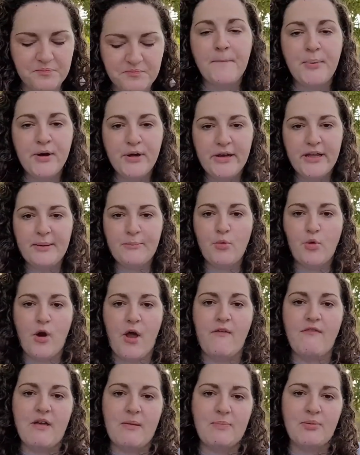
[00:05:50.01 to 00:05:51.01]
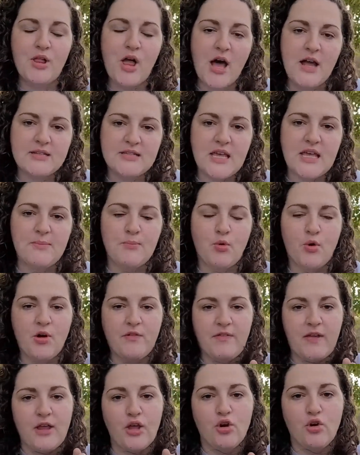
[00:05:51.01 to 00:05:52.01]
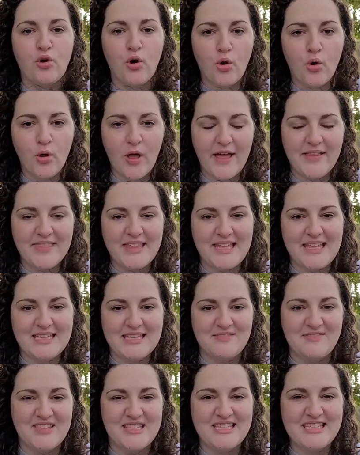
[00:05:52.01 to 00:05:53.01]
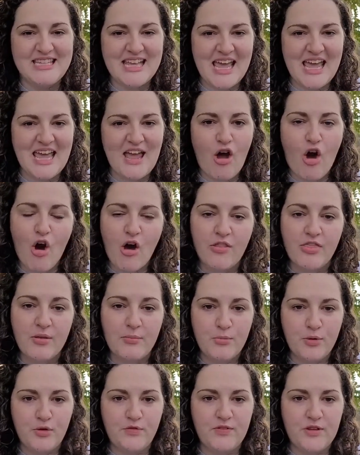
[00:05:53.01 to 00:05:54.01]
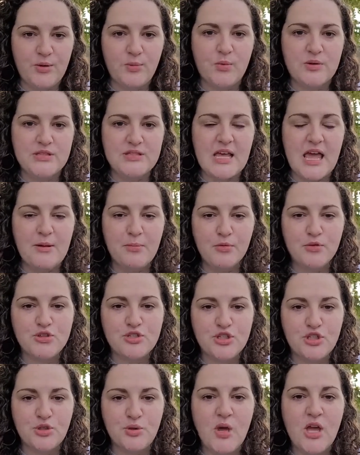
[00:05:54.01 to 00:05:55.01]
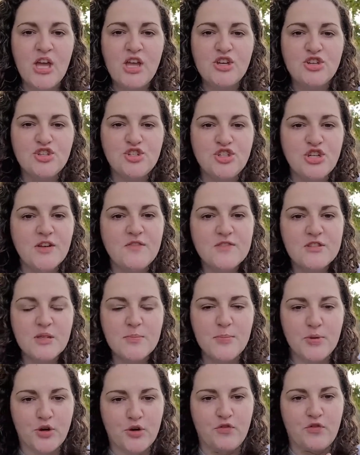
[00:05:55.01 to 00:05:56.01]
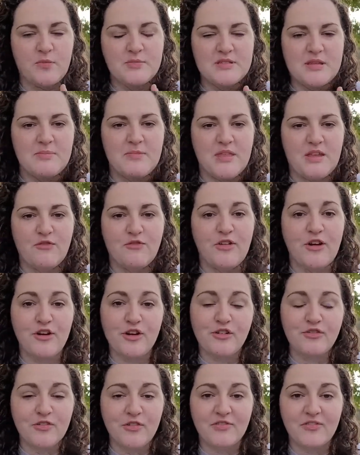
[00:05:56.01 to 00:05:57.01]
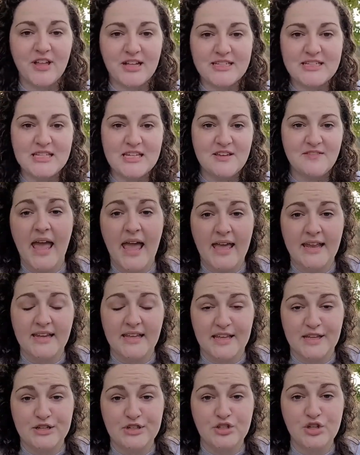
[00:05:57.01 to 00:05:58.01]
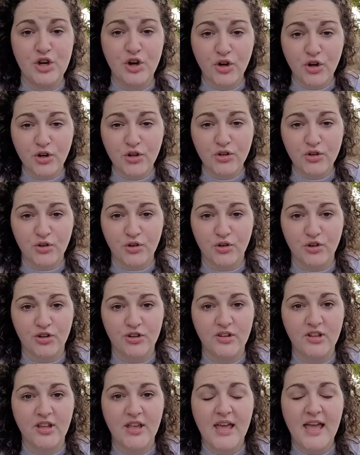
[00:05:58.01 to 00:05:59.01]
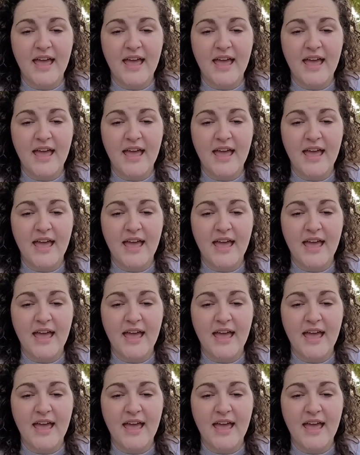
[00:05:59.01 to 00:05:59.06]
Putting more of a plot and more of a goal at the end of the day on the movie was able to shift the book from something very reflective and internal.